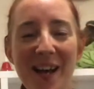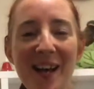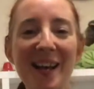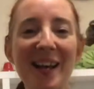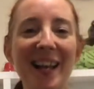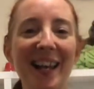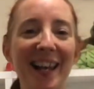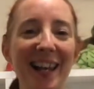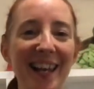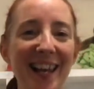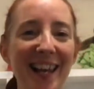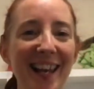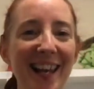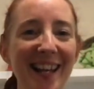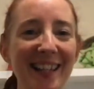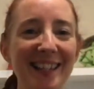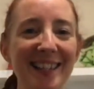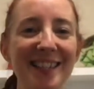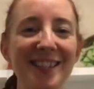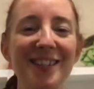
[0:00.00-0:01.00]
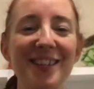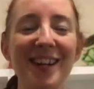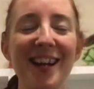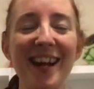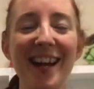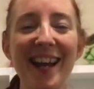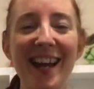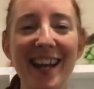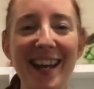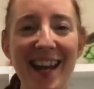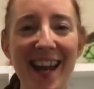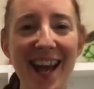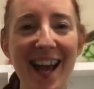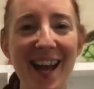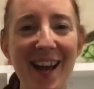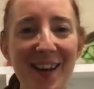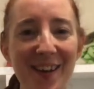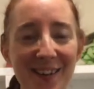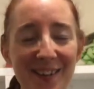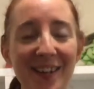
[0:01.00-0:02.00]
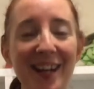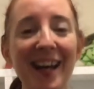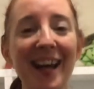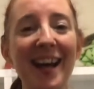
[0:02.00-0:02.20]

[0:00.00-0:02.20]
Let's try it now.